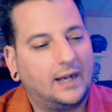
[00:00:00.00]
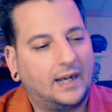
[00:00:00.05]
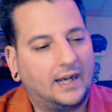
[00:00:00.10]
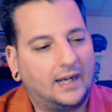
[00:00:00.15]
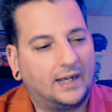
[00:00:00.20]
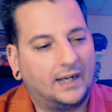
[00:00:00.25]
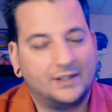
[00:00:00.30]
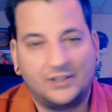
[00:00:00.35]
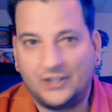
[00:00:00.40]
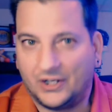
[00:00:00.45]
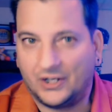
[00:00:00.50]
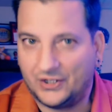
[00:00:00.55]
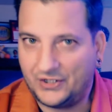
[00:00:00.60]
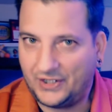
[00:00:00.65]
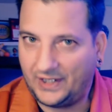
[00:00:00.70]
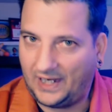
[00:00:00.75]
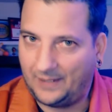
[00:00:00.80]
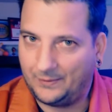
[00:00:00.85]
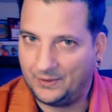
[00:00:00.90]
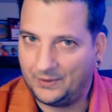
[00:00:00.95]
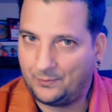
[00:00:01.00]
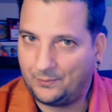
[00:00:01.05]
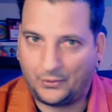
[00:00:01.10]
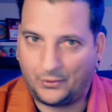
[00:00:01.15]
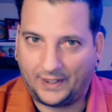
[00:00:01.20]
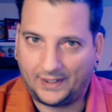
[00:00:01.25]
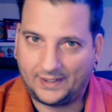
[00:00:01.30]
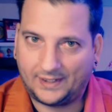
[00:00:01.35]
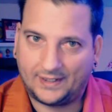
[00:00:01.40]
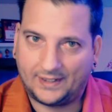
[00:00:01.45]
charging cables,
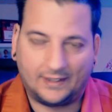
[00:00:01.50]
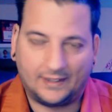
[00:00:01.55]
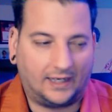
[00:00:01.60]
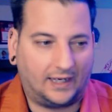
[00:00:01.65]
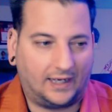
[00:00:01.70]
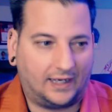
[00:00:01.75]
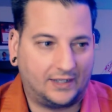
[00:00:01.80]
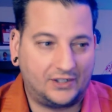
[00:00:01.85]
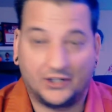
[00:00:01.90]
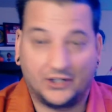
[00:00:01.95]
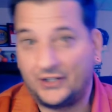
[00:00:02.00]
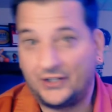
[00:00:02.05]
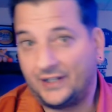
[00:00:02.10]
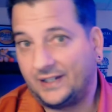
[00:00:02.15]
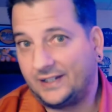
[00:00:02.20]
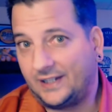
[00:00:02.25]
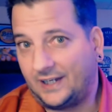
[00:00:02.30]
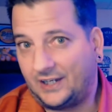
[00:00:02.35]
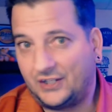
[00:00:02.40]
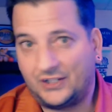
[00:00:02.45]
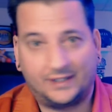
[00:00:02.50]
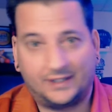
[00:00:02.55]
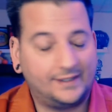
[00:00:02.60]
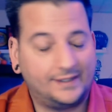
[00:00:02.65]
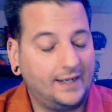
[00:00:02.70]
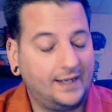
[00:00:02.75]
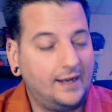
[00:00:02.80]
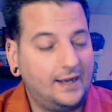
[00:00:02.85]
bricks, charging stations,